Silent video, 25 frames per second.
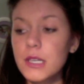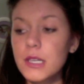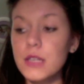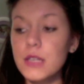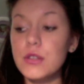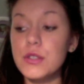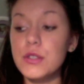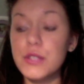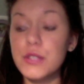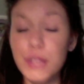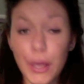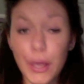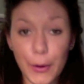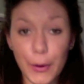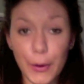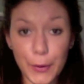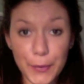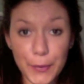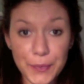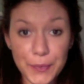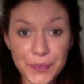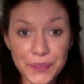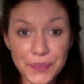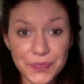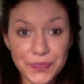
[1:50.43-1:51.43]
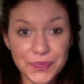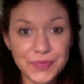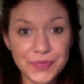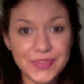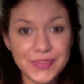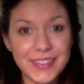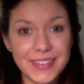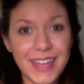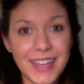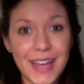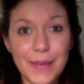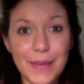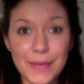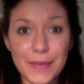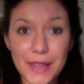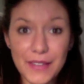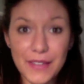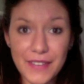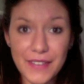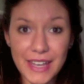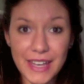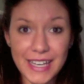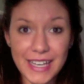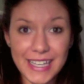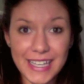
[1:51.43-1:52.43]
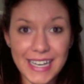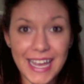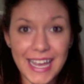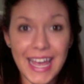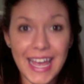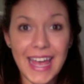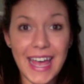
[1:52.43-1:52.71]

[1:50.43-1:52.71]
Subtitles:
So I'm loving it,